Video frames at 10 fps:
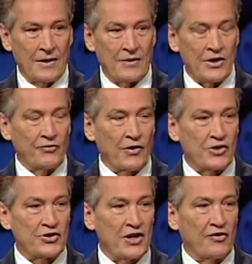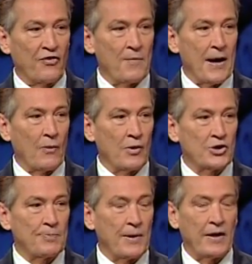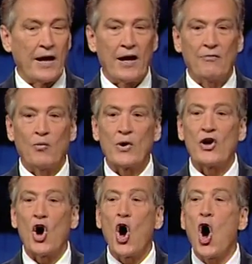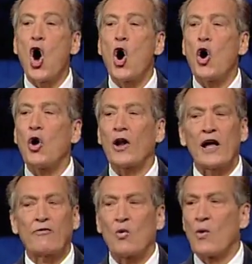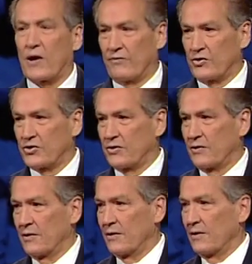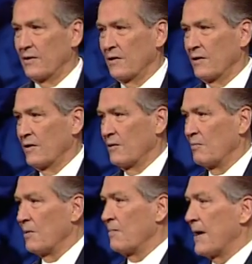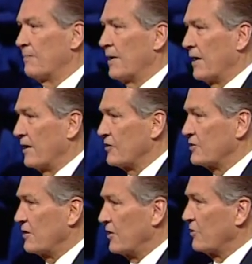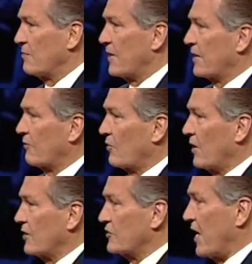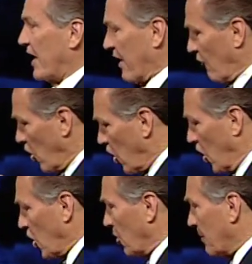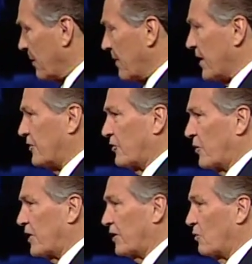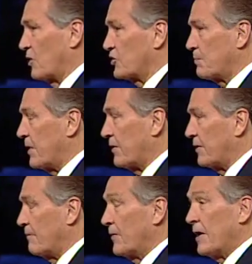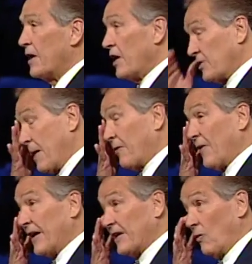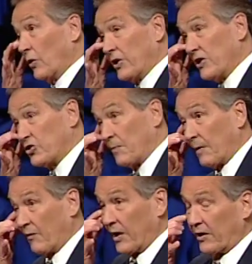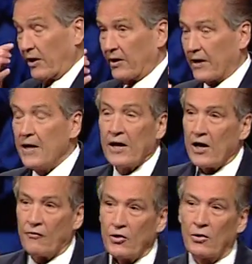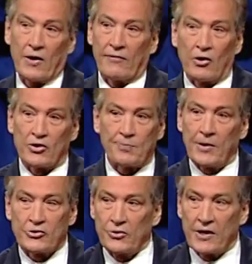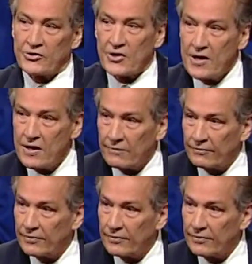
This verse says, For by one Spirit have we all, every one of us, been baptized into the body of Christ and have all been made to drink into one Spirit. As a matter of fact, I want to tell you something very clearly. If you don't have the Holy Spirit, you're not saved.